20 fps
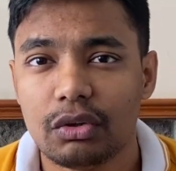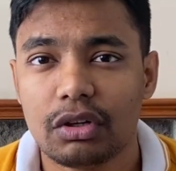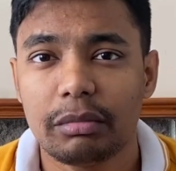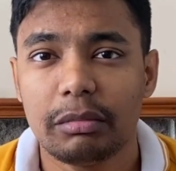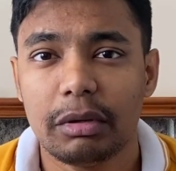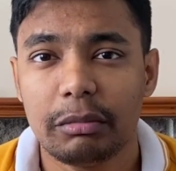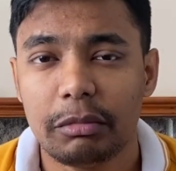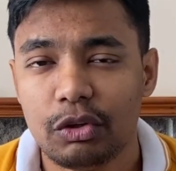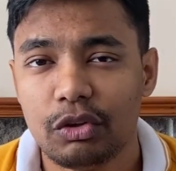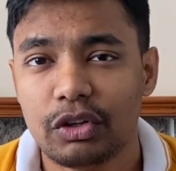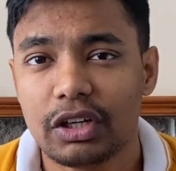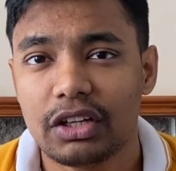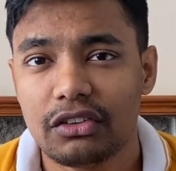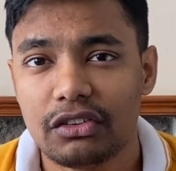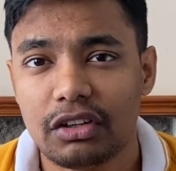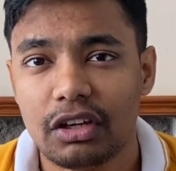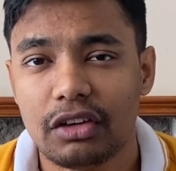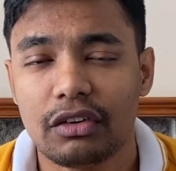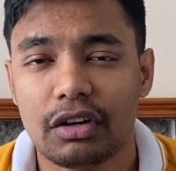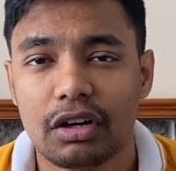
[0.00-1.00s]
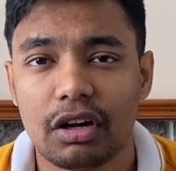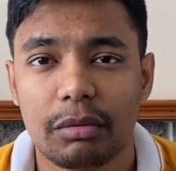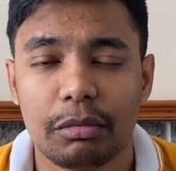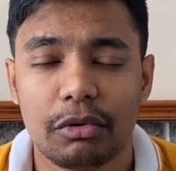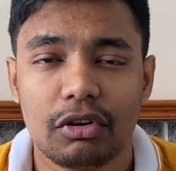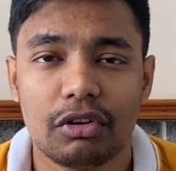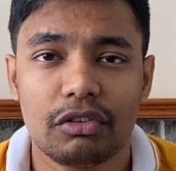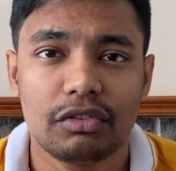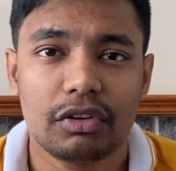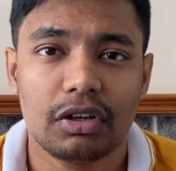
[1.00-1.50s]
Maybe you can save a couple
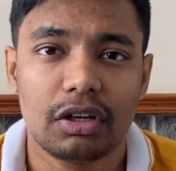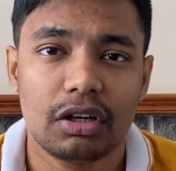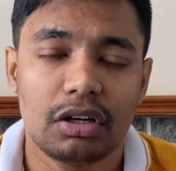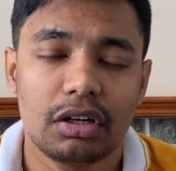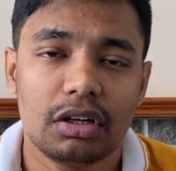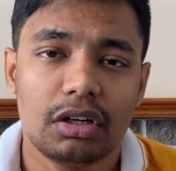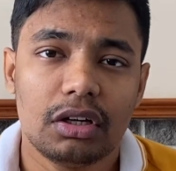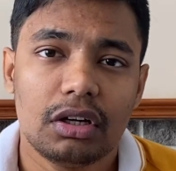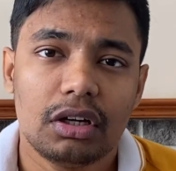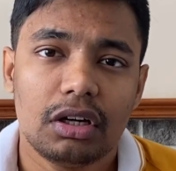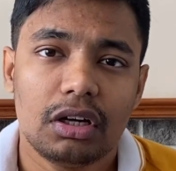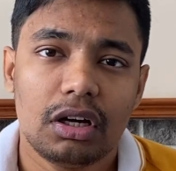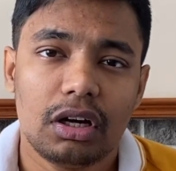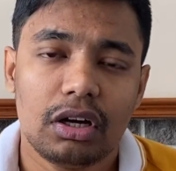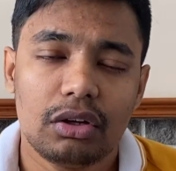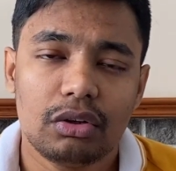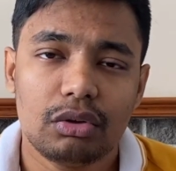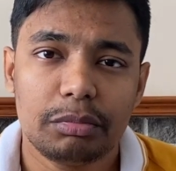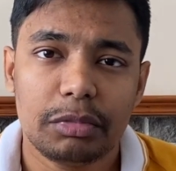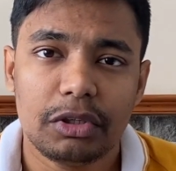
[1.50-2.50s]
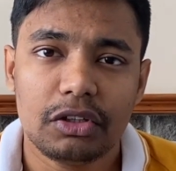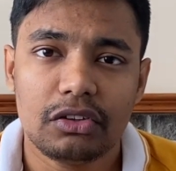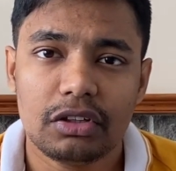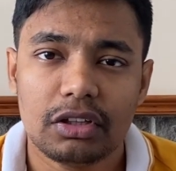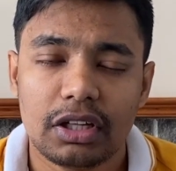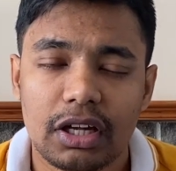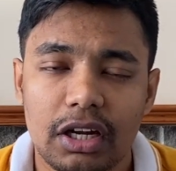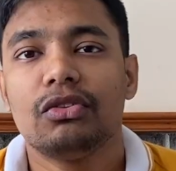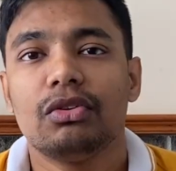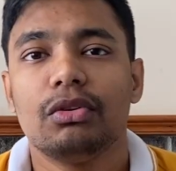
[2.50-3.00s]
of rupees in
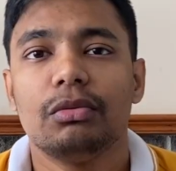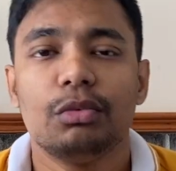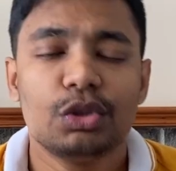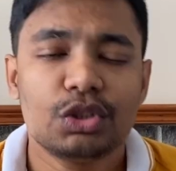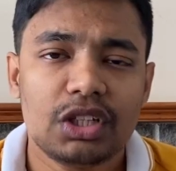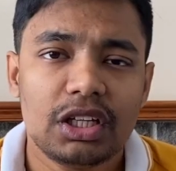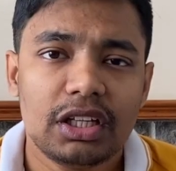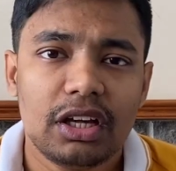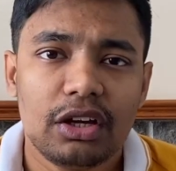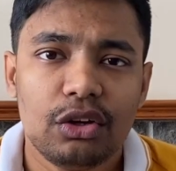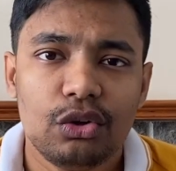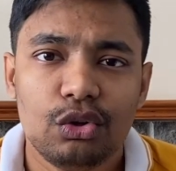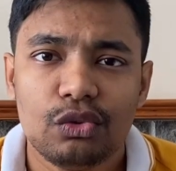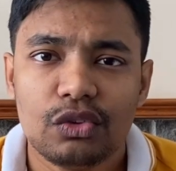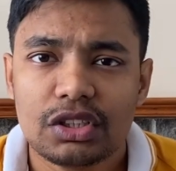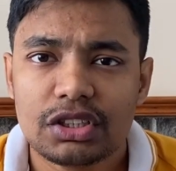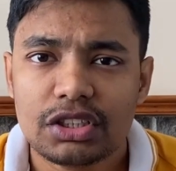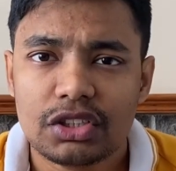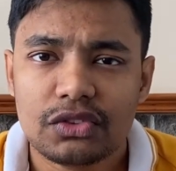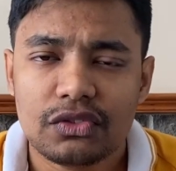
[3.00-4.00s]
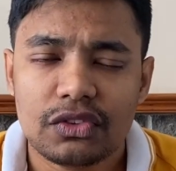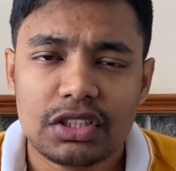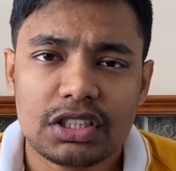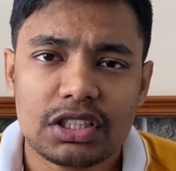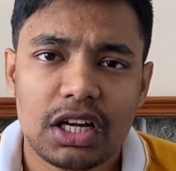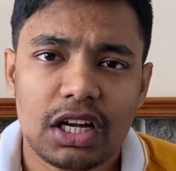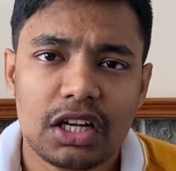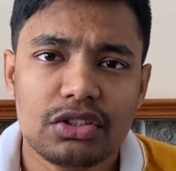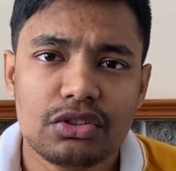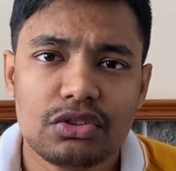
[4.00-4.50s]
that. So mostly the universities will
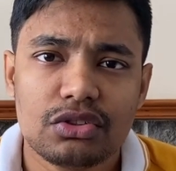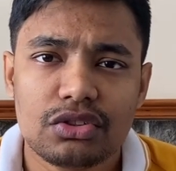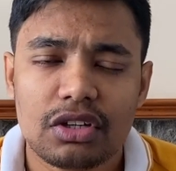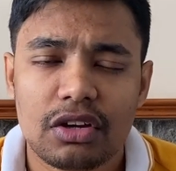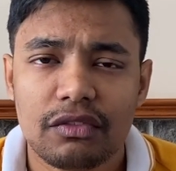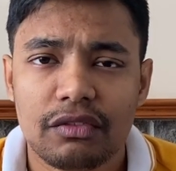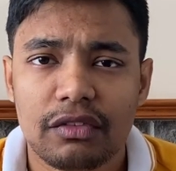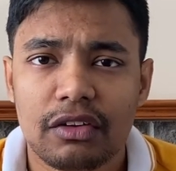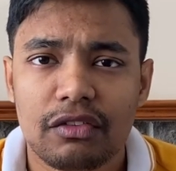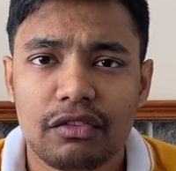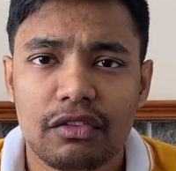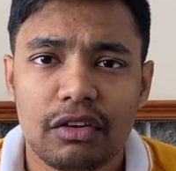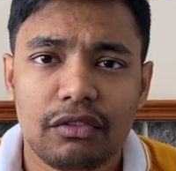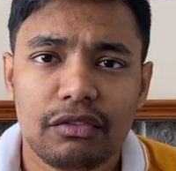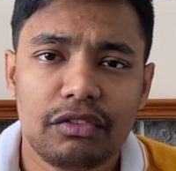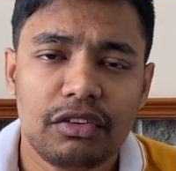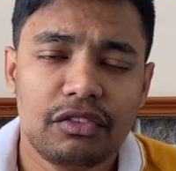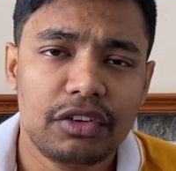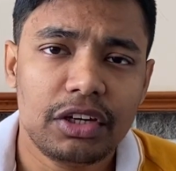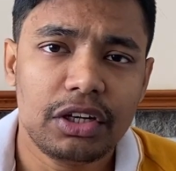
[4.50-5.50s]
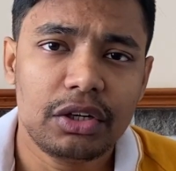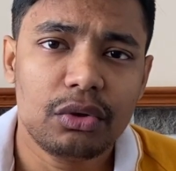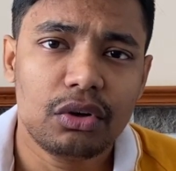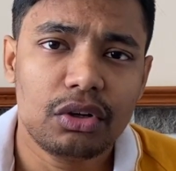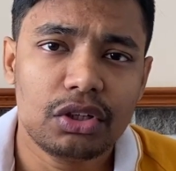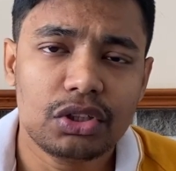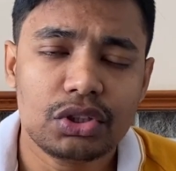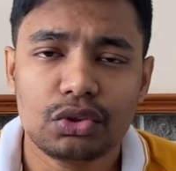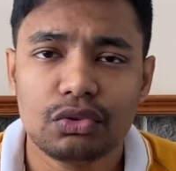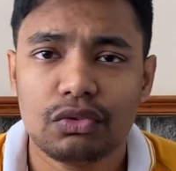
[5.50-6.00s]
charge you somewhere from
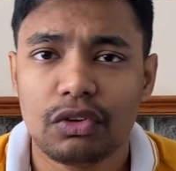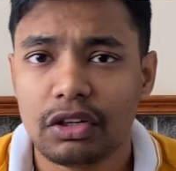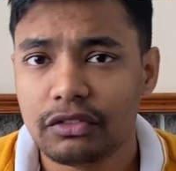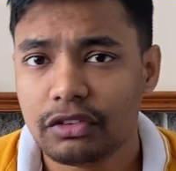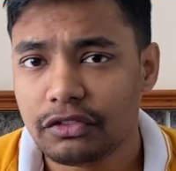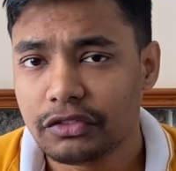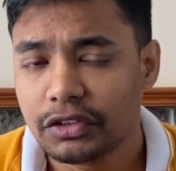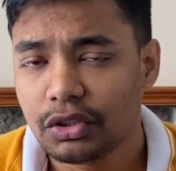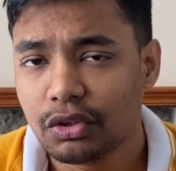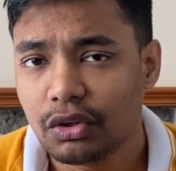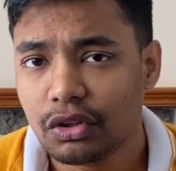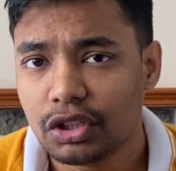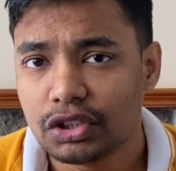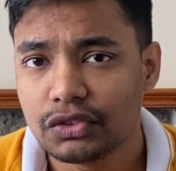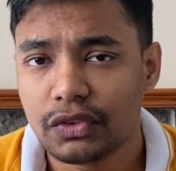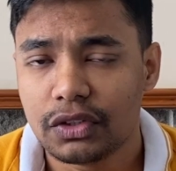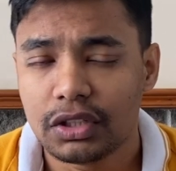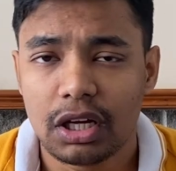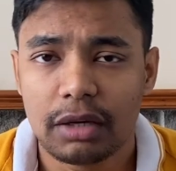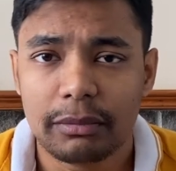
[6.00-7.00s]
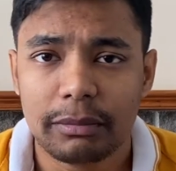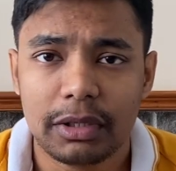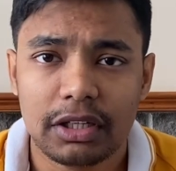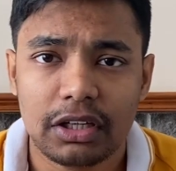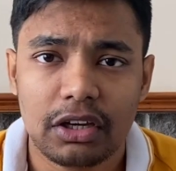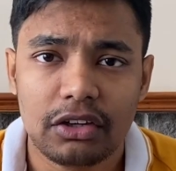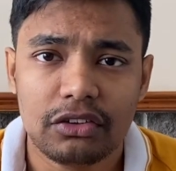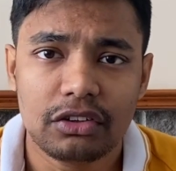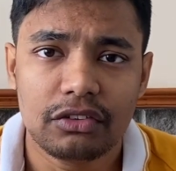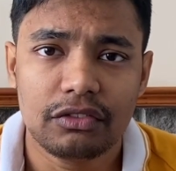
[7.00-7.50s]
$50 to $150 for the
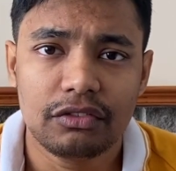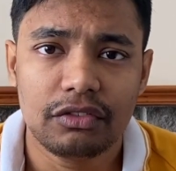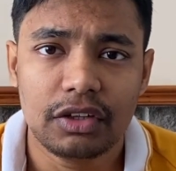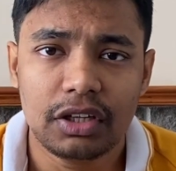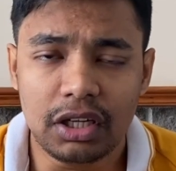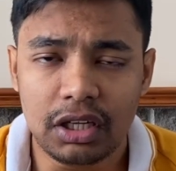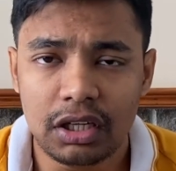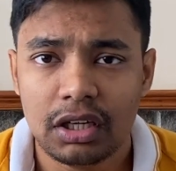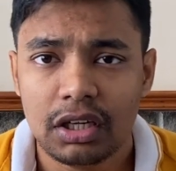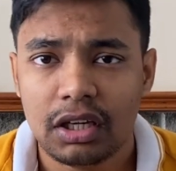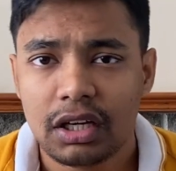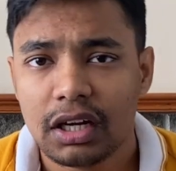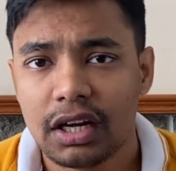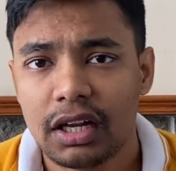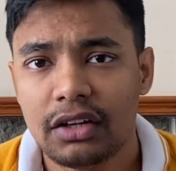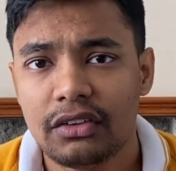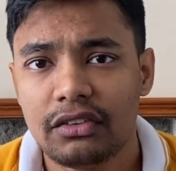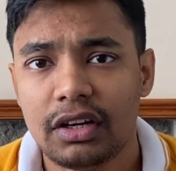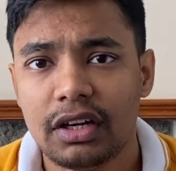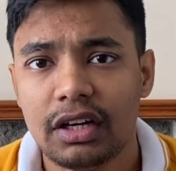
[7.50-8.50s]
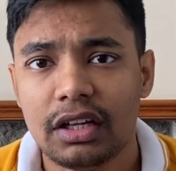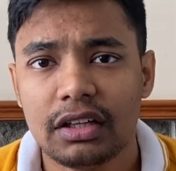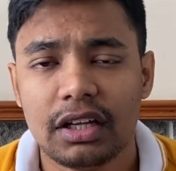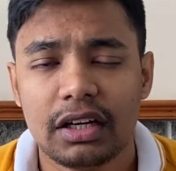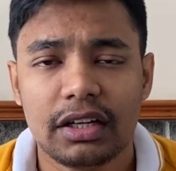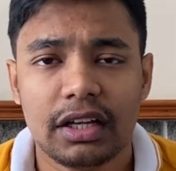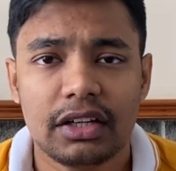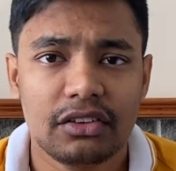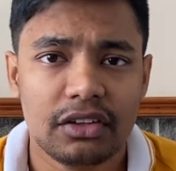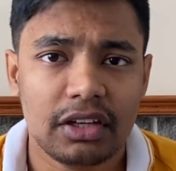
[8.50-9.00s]
application fee, considering that
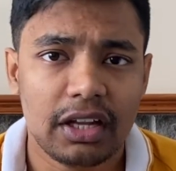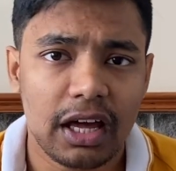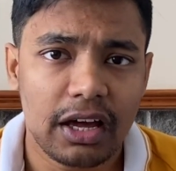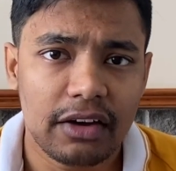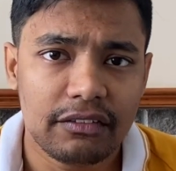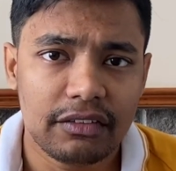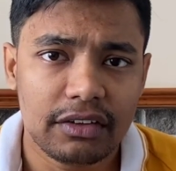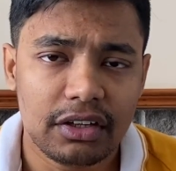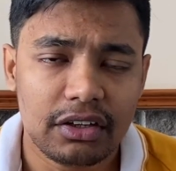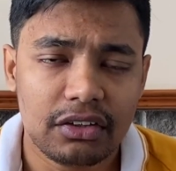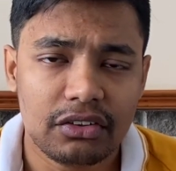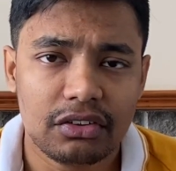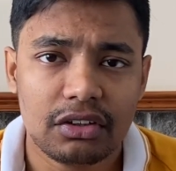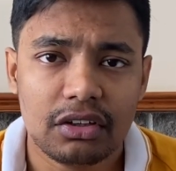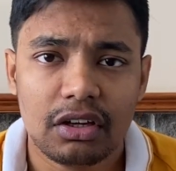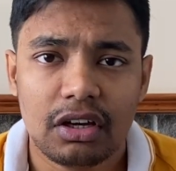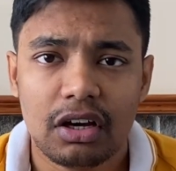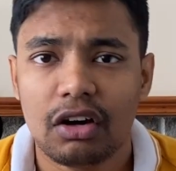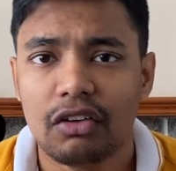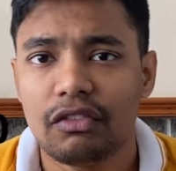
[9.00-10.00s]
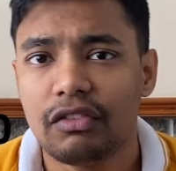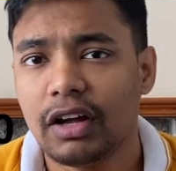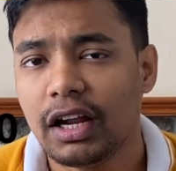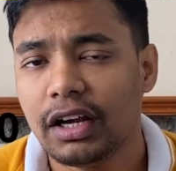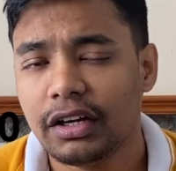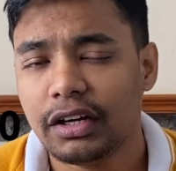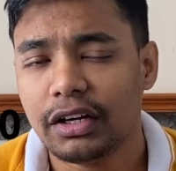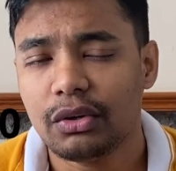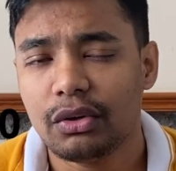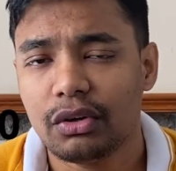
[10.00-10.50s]
as an average of
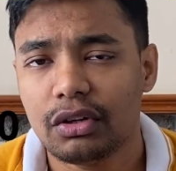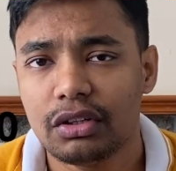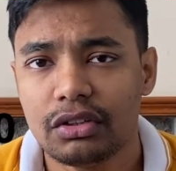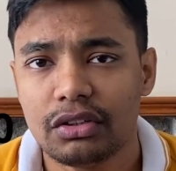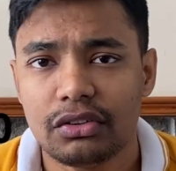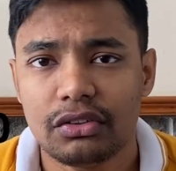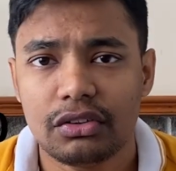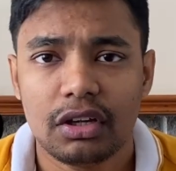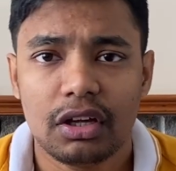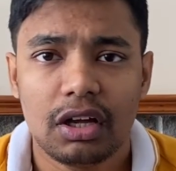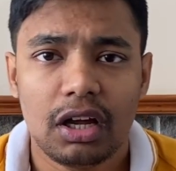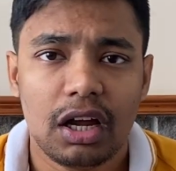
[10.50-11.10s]
$100.